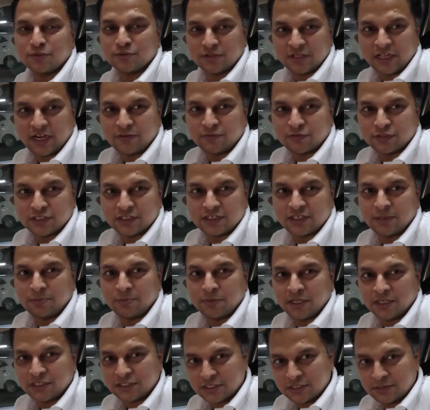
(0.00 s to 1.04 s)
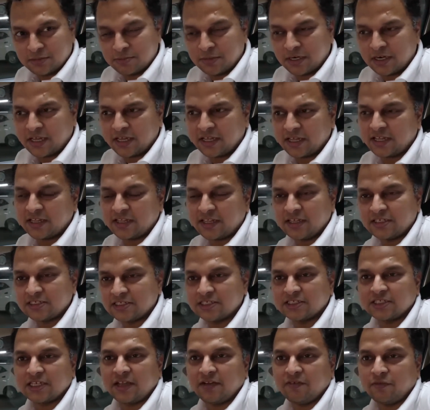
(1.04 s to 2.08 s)
that was a temptation. But I think
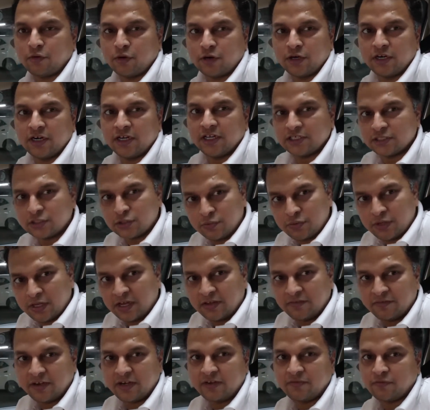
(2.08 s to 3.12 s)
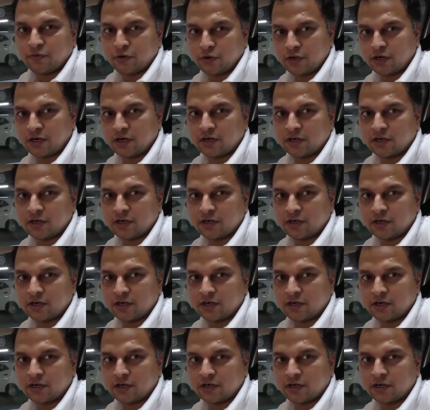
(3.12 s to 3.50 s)
since I wanted a SUV, I went for